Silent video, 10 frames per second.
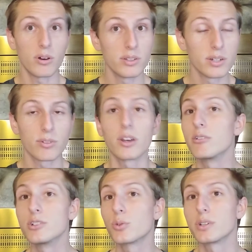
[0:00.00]
different
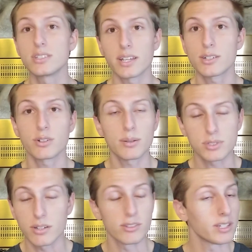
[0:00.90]
120 satraps
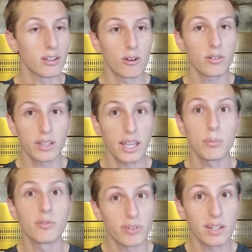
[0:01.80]
and everything, all came
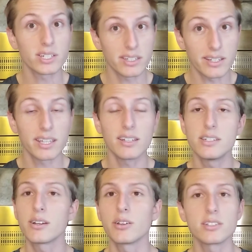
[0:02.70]
and found the king
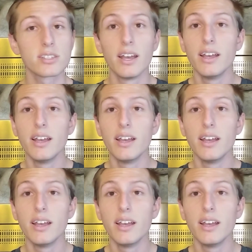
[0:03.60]
Darius